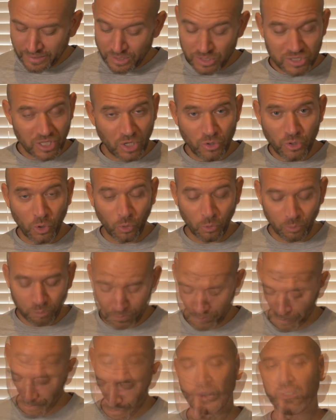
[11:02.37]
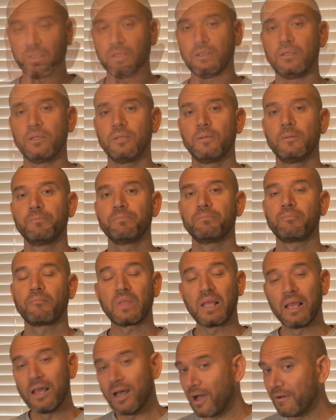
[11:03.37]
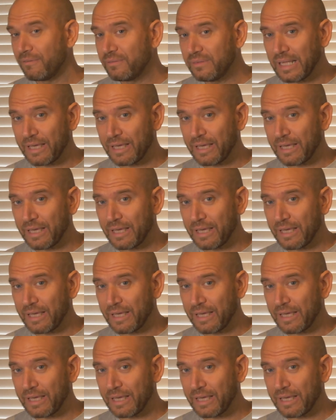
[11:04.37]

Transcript: So cool. I've